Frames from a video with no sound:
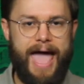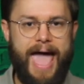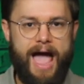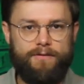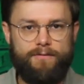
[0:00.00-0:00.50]

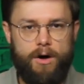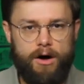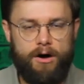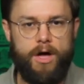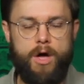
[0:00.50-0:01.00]
half
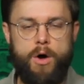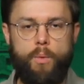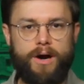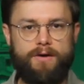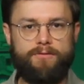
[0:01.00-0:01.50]
of
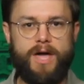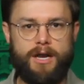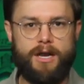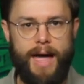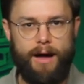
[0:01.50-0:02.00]
whatever that
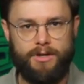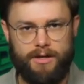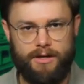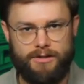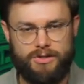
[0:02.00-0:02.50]
amount
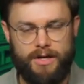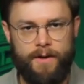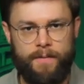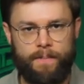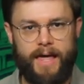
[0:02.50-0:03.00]
is.
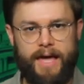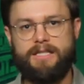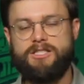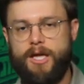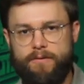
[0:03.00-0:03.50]

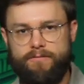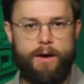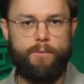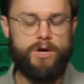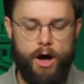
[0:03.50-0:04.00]
And some of
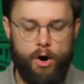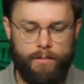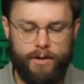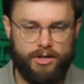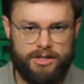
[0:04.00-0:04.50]
that we know
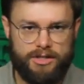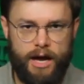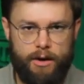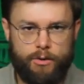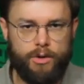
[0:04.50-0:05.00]
because this is
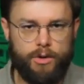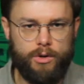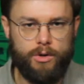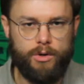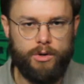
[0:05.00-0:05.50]
how it works
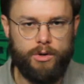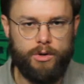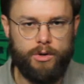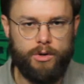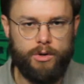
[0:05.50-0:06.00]
today, some of
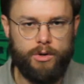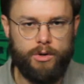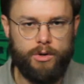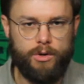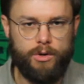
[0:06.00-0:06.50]
that will
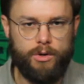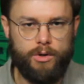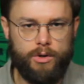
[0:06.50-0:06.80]
turn around and